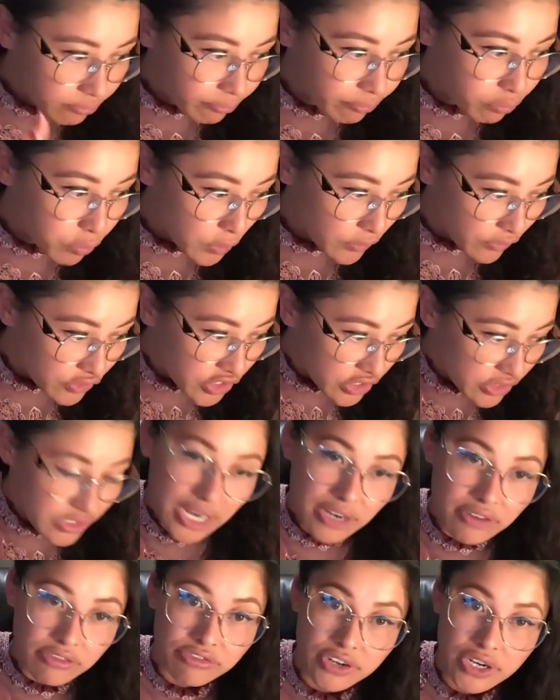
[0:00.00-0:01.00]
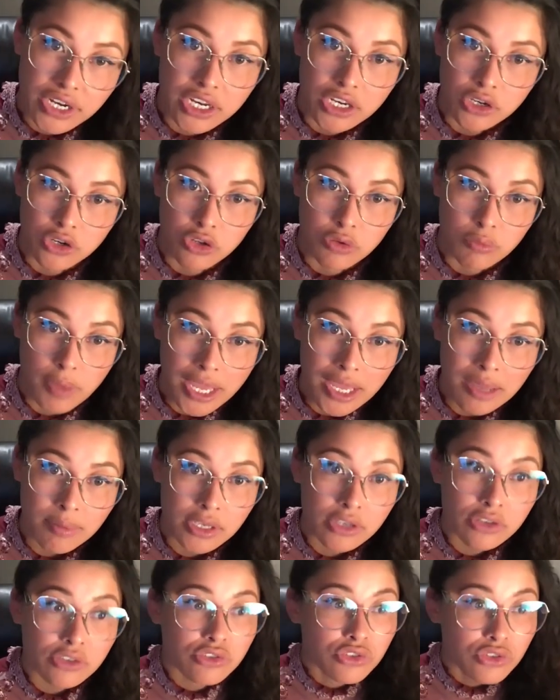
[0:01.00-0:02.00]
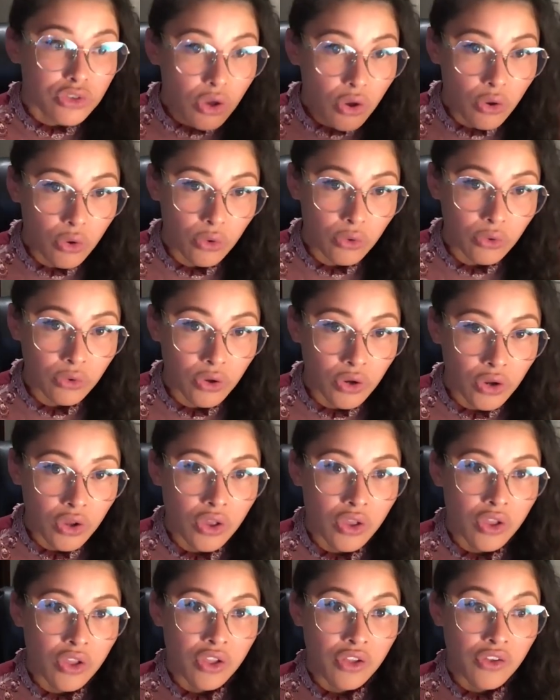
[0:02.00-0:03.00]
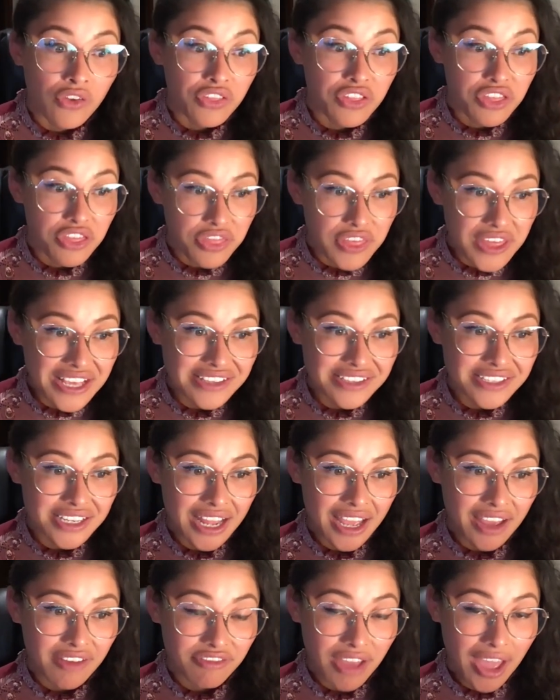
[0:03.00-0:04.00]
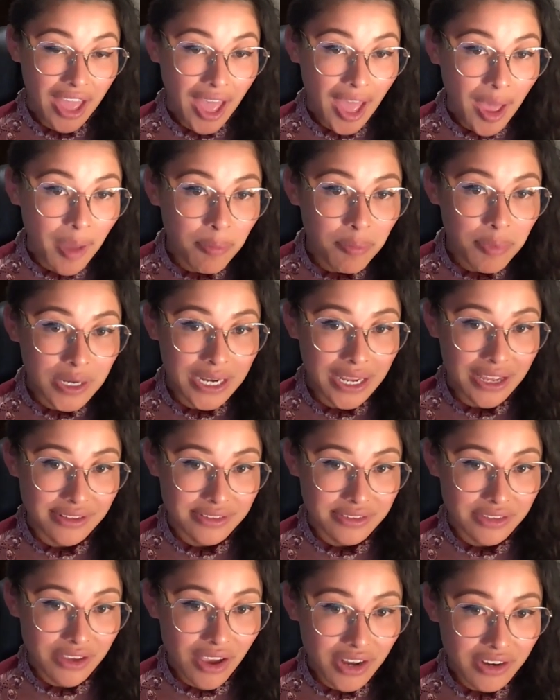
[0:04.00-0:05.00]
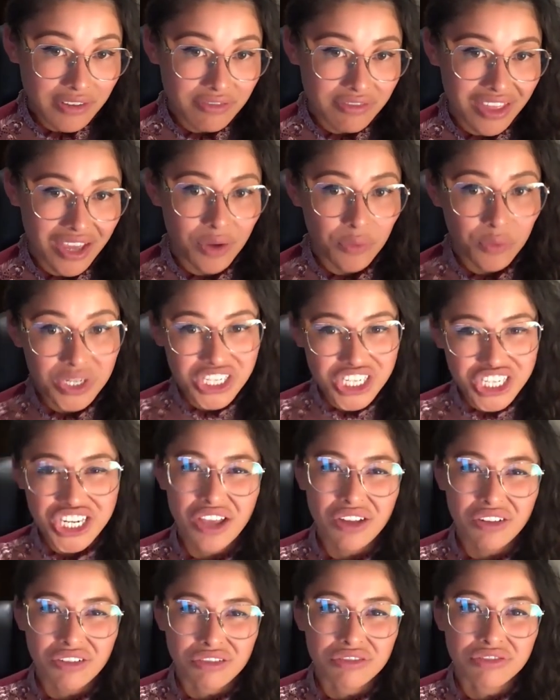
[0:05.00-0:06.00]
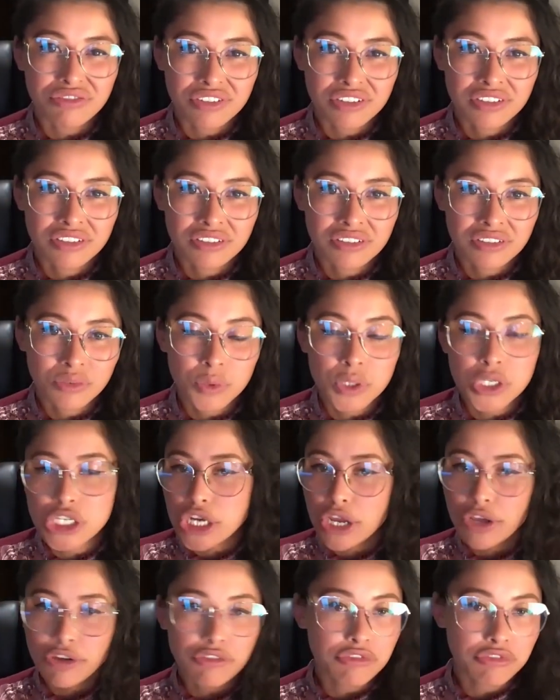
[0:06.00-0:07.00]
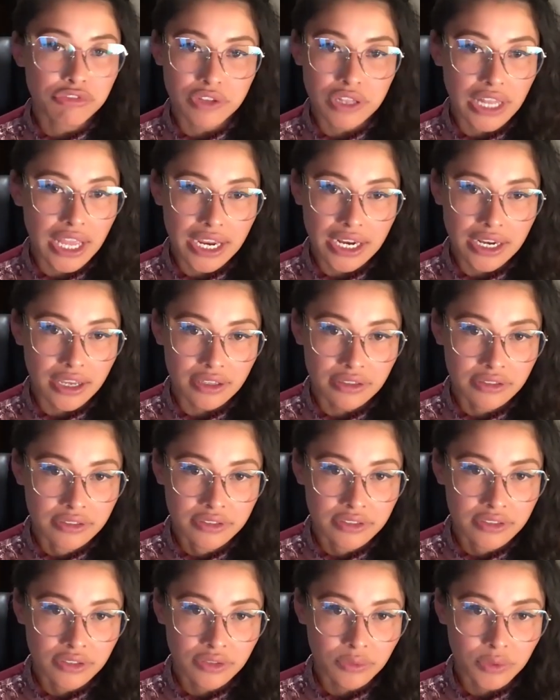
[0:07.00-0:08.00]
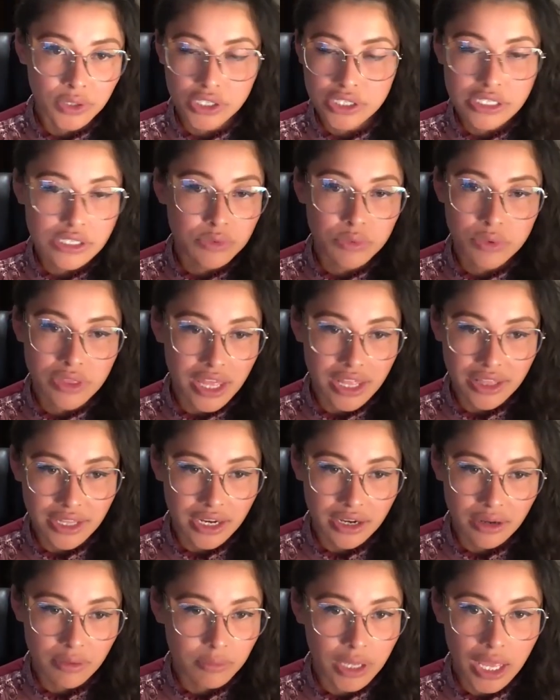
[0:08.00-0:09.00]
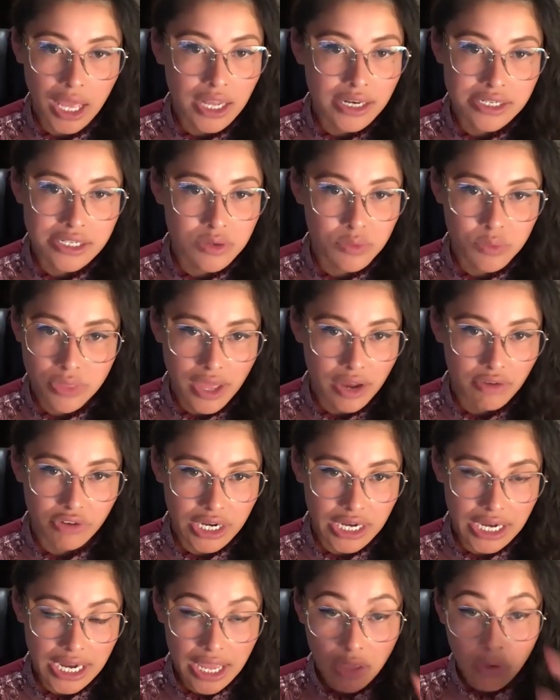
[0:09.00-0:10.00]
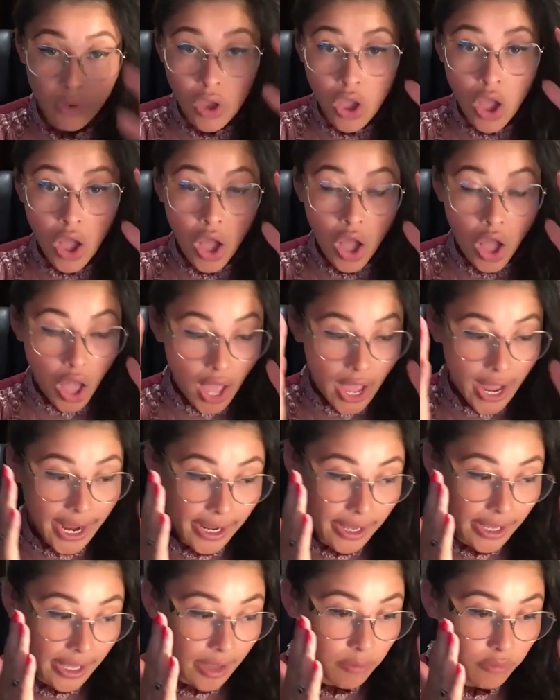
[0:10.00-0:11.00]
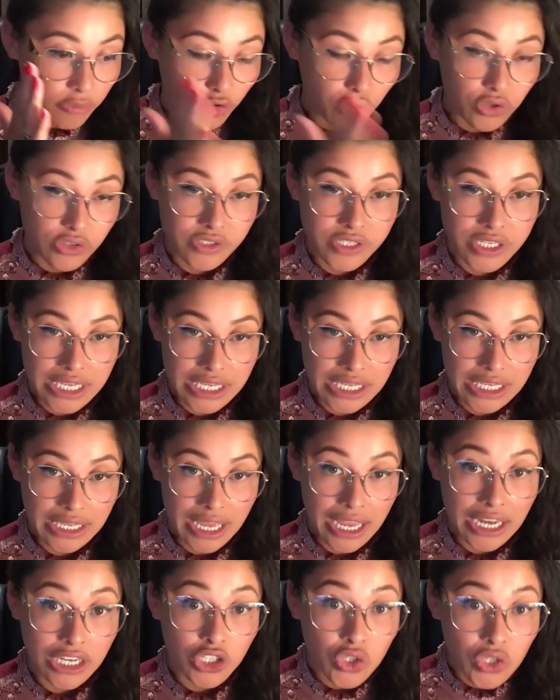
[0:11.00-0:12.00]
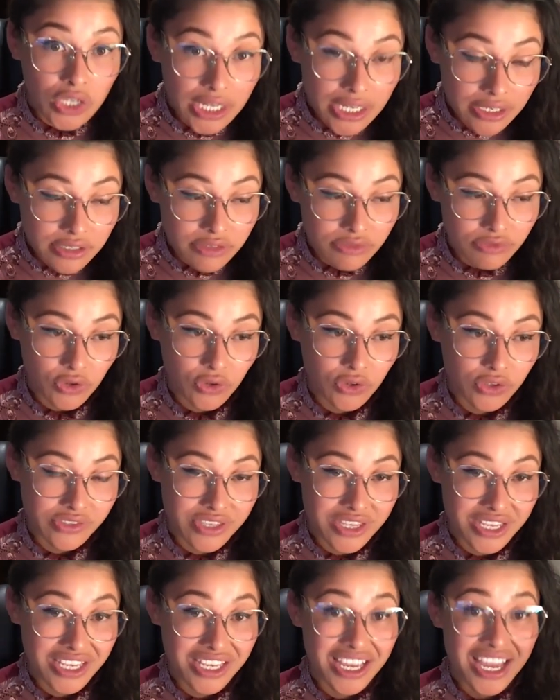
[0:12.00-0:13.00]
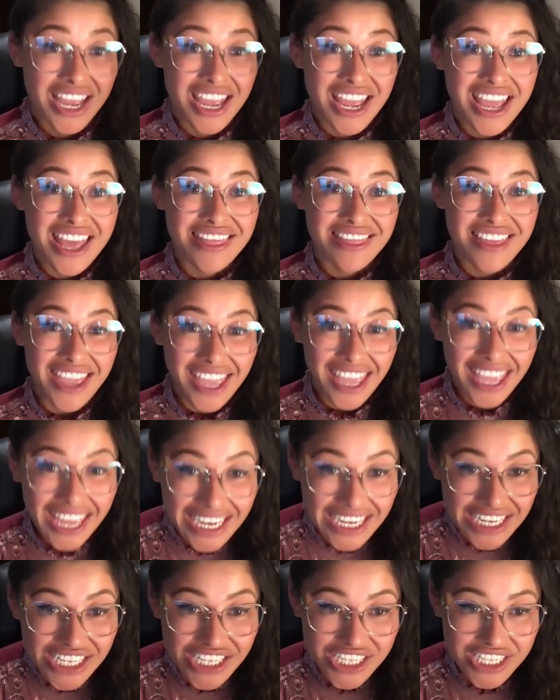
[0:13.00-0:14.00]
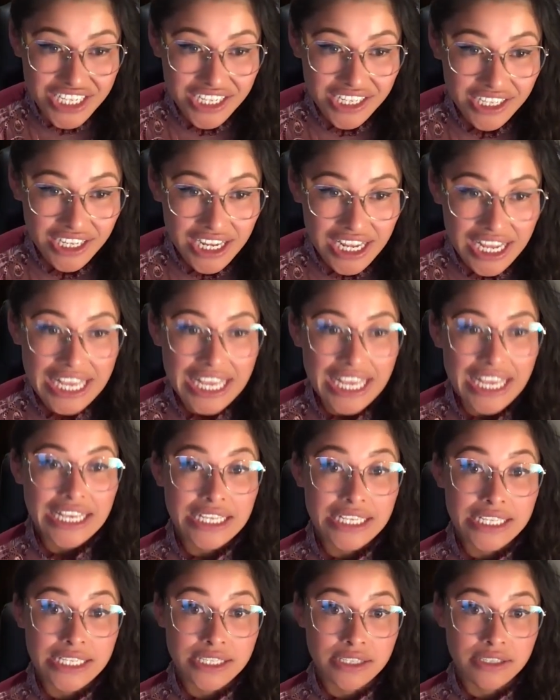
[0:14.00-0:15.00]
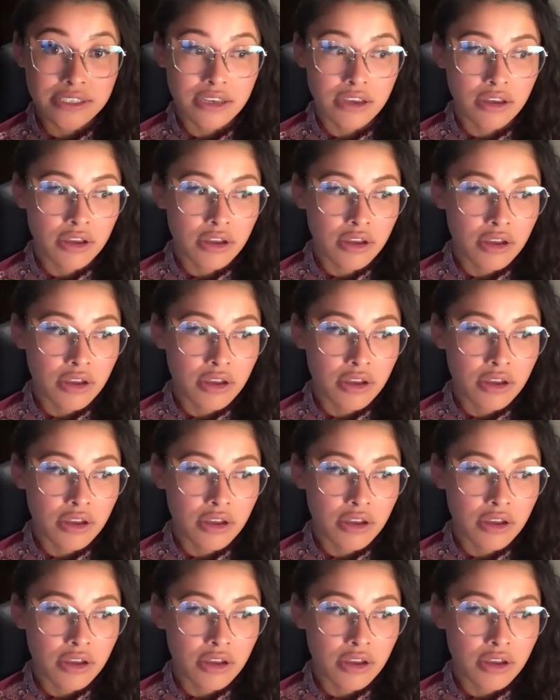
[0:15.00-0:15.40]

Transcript: we've just had a freaking new baby. So the things that have happened outside of that, we shelve. We shelve for later. I'm going to deal with that later. Can't deal with that right now. I am focusing here, and you need to focus there. The energy is